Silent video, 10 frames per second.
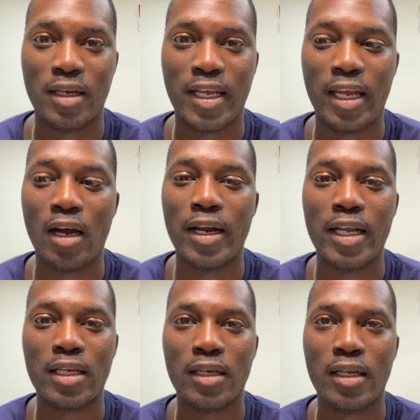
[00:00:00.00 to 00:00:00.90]

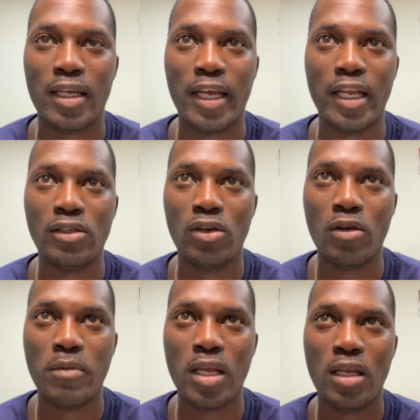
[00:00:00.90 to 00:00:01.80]
chaotic. It took
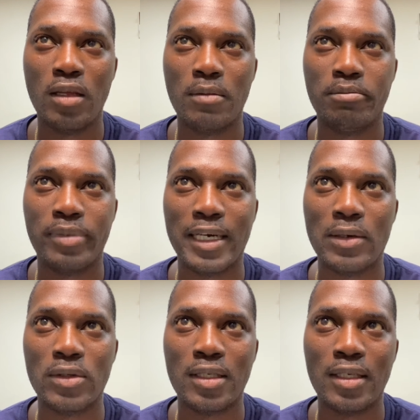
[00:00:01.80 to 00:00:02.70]
me about